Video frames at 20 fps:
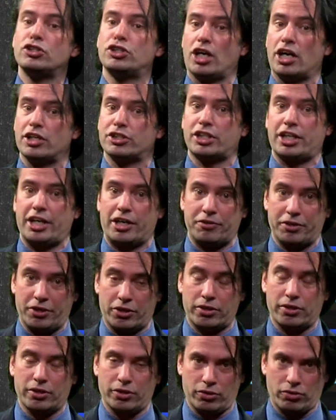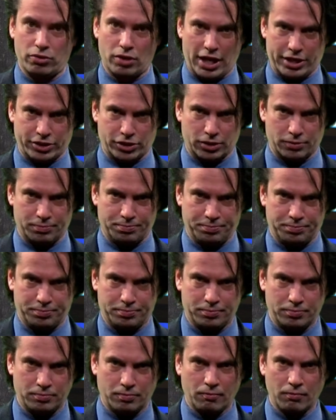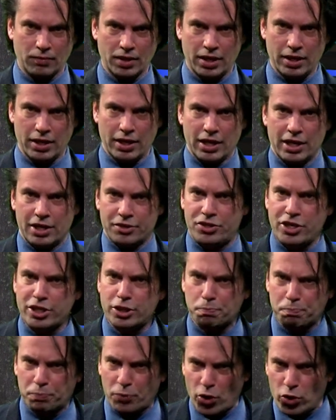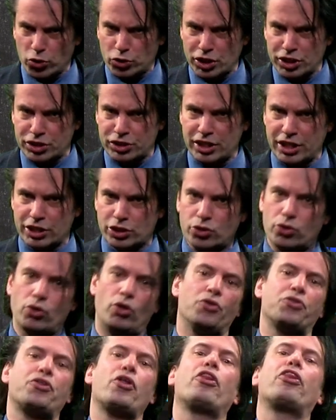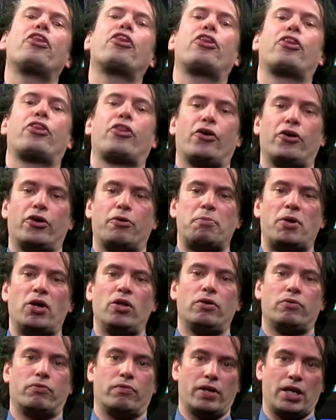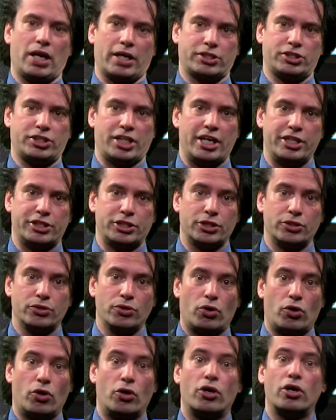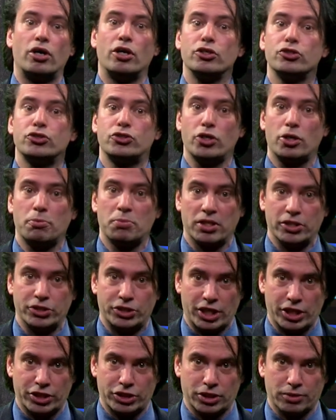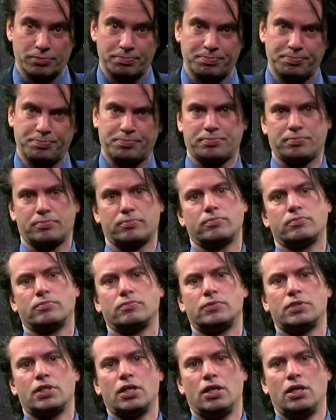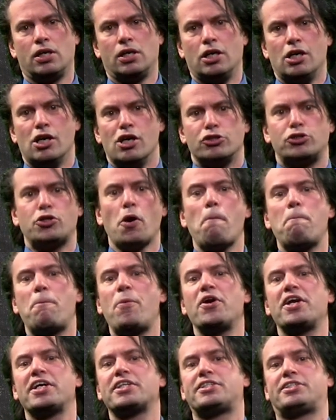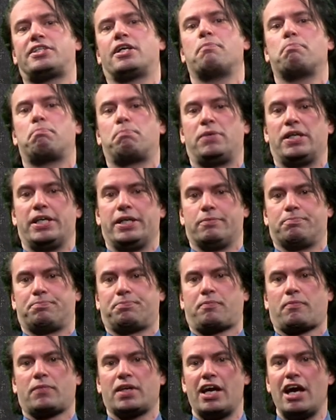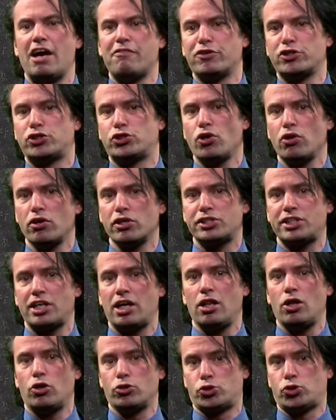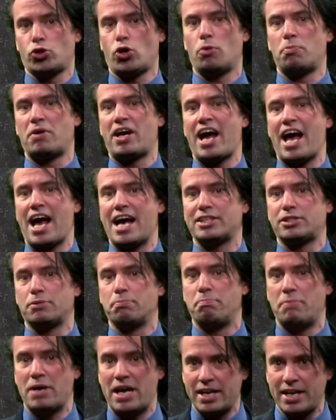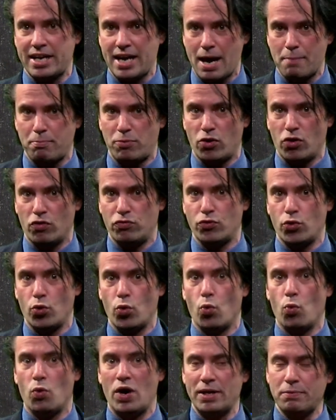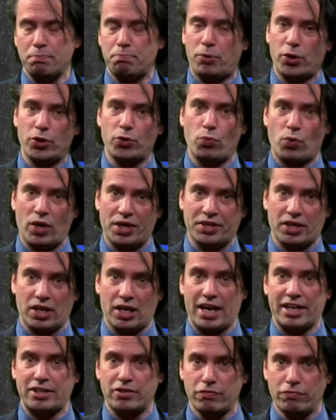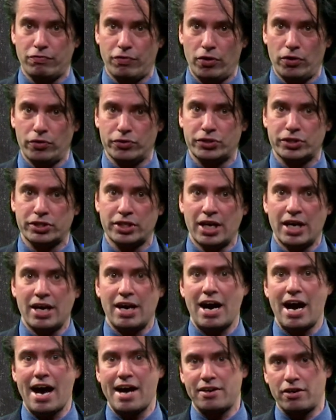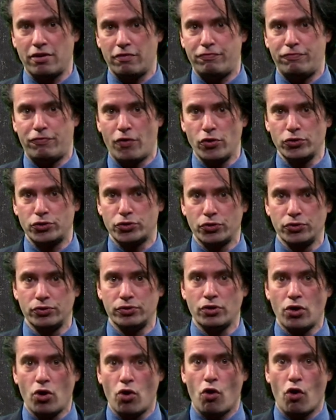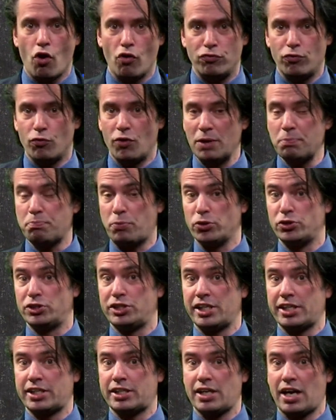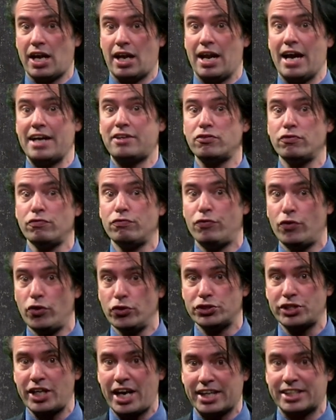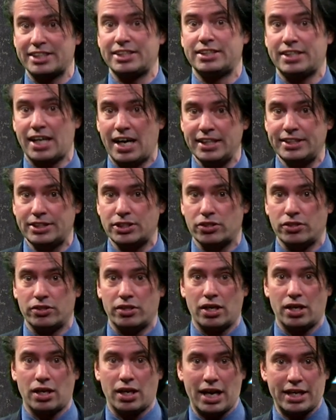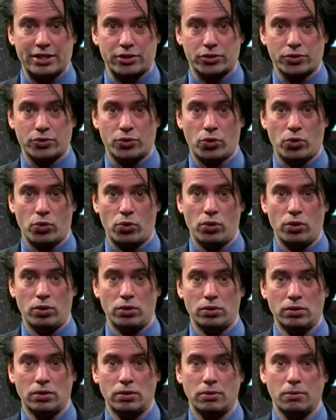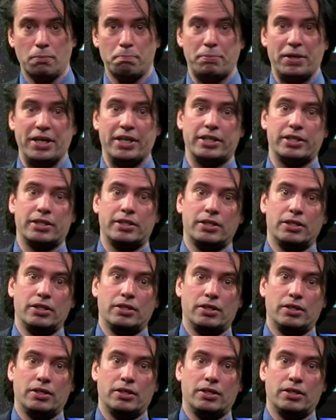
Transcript: charge carrier collection. This process is called thermal relaxation or thermalization. To put it simply, if a solar cell absorber has a band gap of 1.1 electron volts and a photon of 1.6 electron volts excites an electron hole pair,